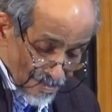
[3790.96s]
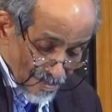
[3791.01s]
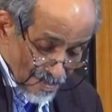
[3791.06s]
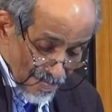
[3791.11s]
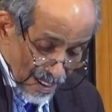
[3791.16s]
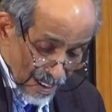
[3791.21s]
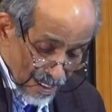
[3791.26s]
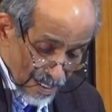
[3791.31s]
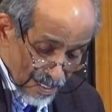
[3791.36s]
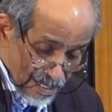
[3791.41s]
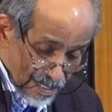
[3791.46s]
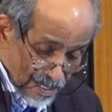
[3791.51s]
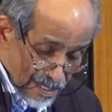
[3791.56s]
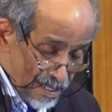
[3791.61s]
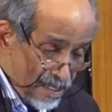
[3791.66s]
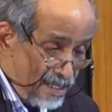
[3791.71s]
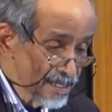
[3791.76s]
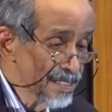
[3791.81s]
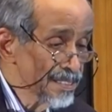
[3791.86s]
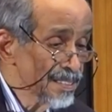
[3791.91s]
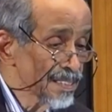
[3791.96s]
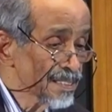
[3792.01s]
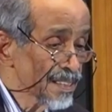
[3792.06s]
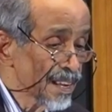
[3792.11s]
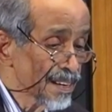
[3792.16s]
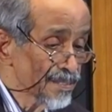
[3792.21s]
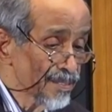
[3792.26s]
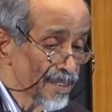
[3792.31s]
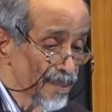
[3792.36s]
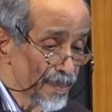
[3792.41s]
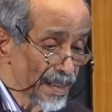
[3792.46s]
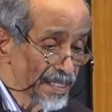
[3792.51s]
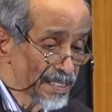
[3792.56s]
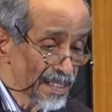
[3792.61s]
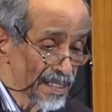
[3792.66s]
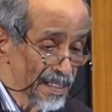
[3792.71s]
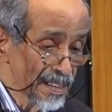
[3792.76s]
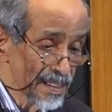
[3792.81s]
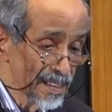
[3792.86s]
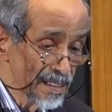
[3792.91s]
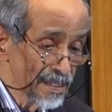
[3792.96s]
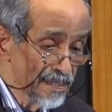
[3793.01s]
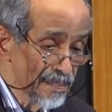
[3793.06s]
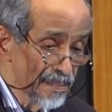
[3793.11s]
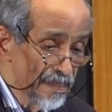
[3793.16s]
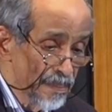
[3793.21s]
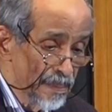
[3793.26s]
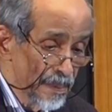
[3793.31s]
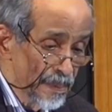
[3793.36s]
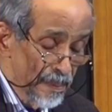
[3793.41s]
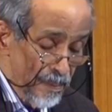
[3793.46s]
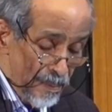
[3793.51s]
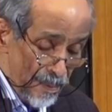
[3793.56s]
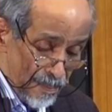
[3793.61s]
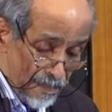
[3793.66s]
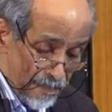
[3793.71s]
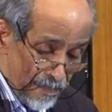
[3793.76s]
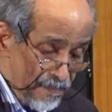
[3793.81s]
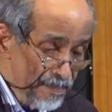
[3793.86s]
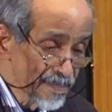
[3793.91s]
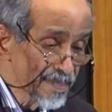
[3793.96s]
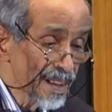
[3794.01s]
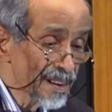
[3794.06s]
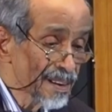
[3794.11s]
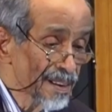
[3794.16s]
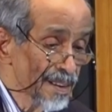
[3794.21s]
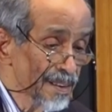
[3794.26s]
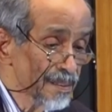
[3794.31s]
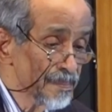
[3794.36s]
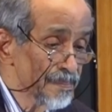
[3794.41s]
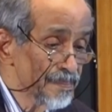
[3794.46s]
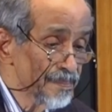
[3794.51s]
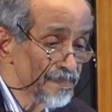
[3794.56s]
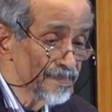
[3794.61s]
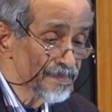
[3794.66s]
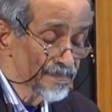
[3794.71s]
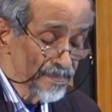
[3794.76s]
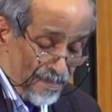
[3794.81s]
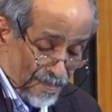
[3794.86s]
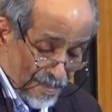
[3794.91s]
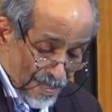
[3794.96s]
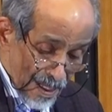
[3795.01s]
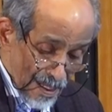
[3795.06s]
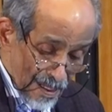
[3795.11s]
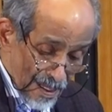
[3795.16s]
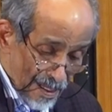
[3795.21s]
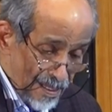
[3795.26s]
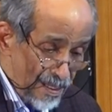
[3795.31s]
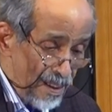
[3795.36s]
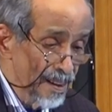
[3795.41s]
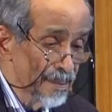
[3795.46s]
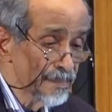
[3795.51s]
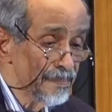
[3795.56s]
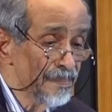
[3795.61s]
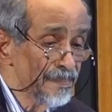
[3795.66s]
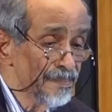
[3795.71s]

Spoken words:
the thing that we mentioned here earlier. Yeah.